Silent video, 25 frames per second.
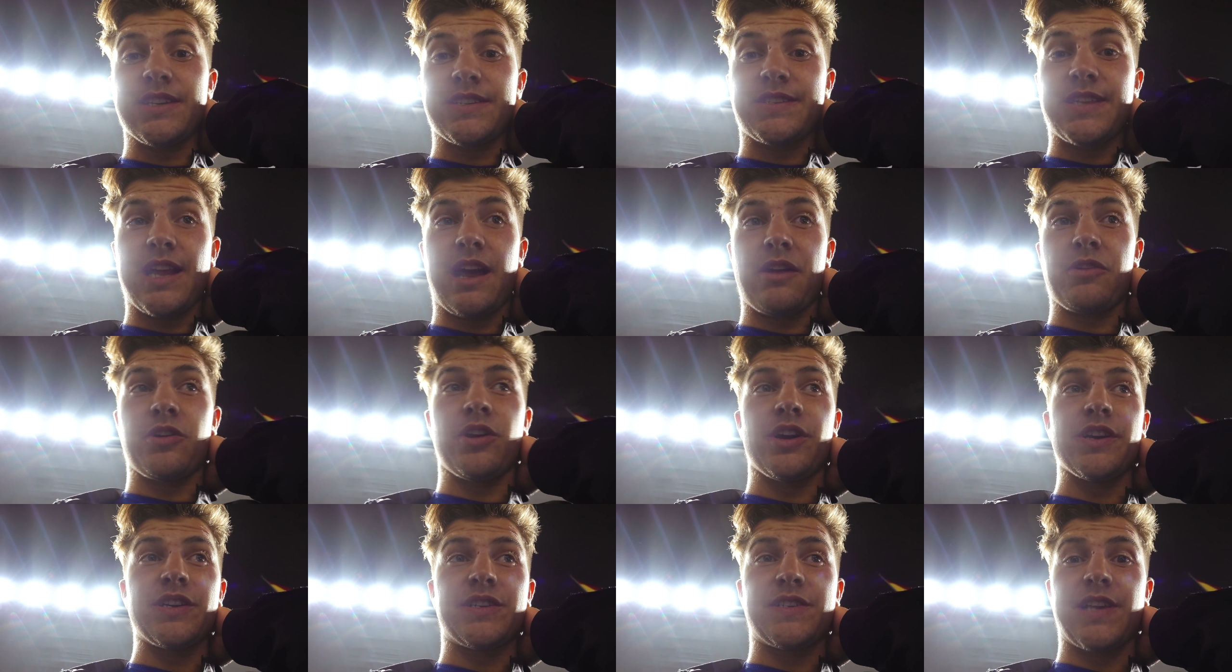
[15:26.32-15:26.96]
has now
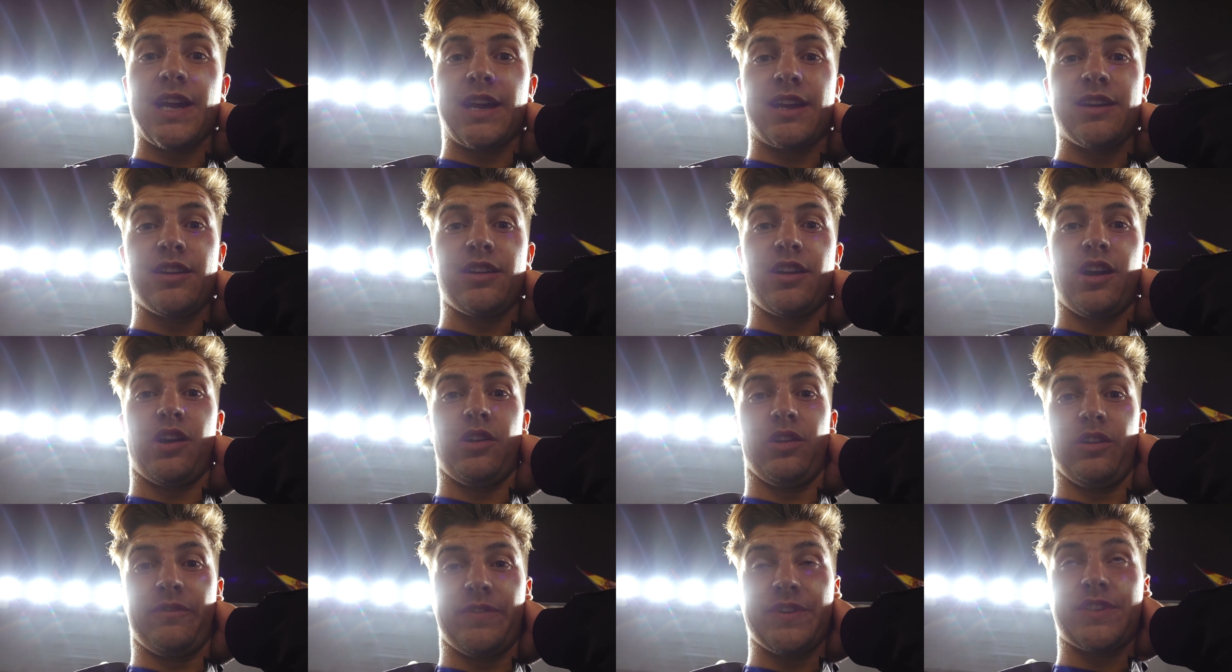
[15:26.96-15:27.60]
got his second
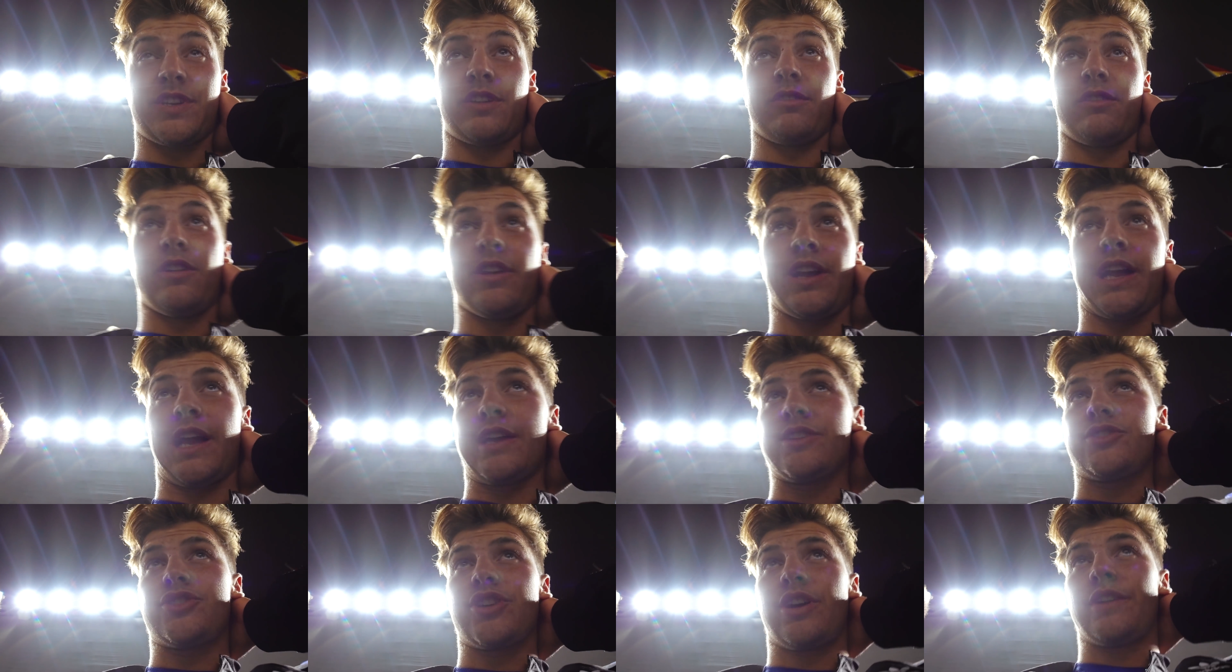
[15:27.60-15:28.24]
goal of his career
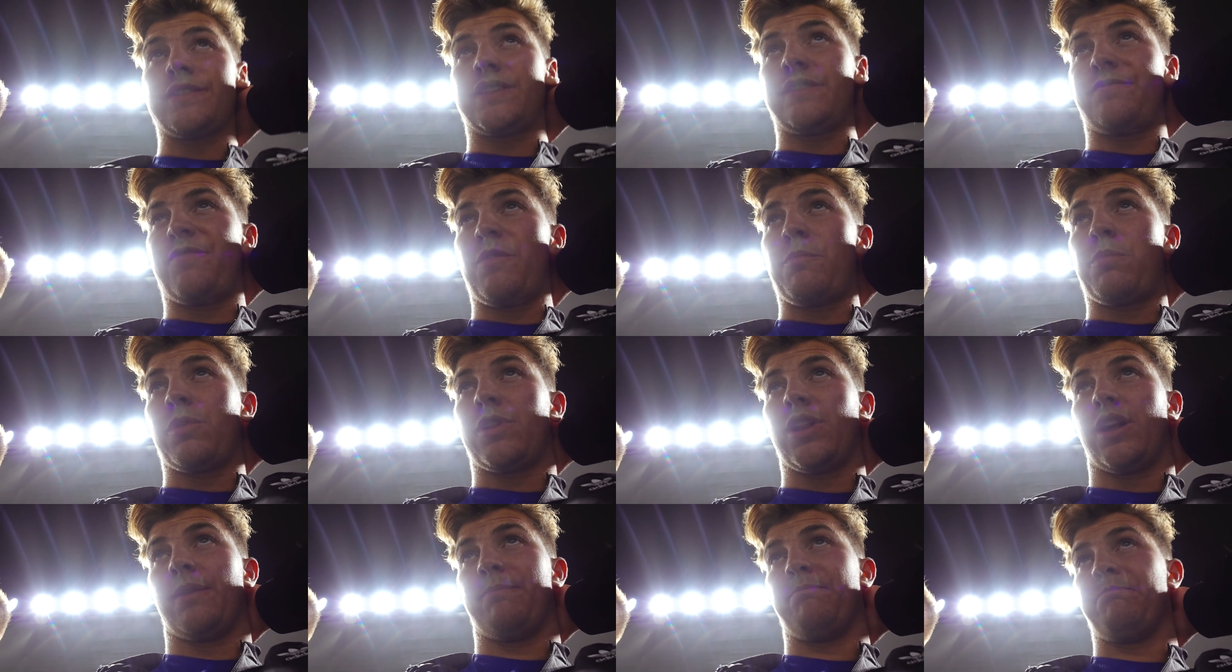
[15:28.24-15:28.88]
against Chelsea
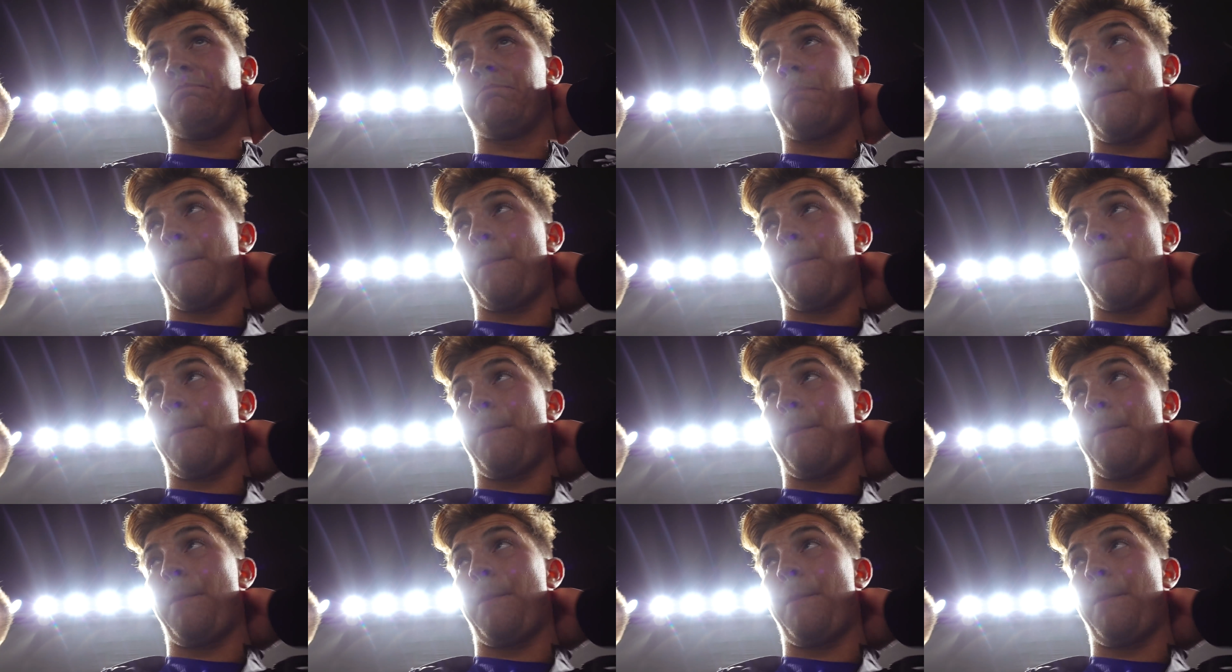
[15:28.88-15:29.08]
Football Club.